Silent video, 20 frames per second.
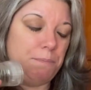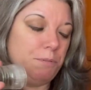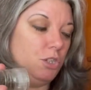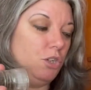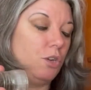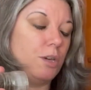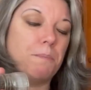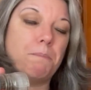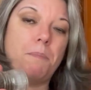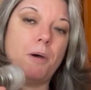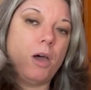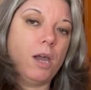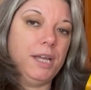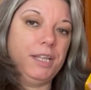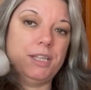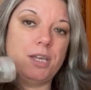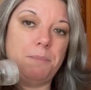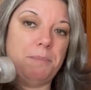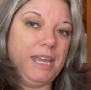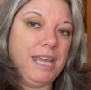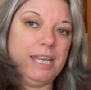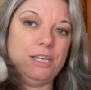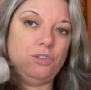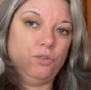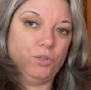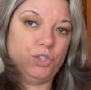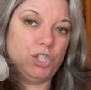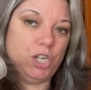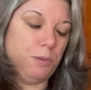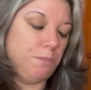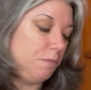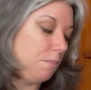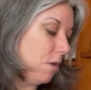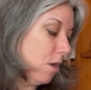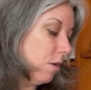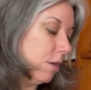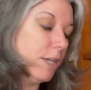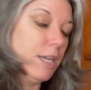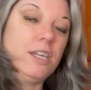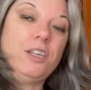You can buy them in your
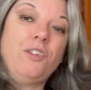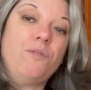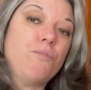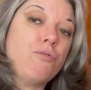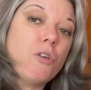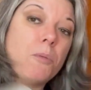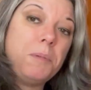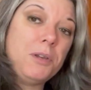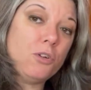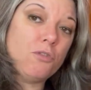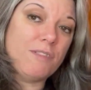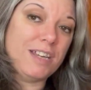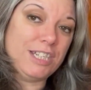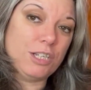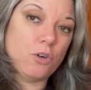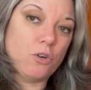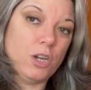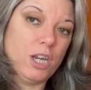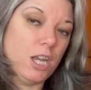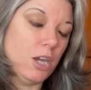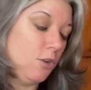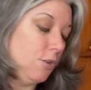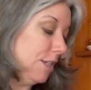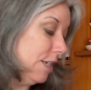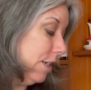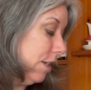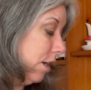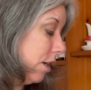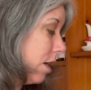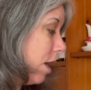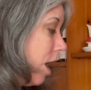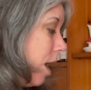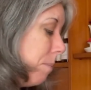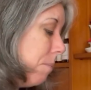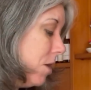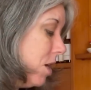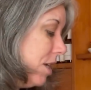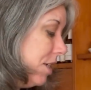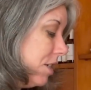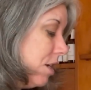supermarket. You've probably already got a load in your
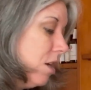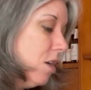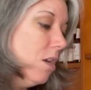cupboard.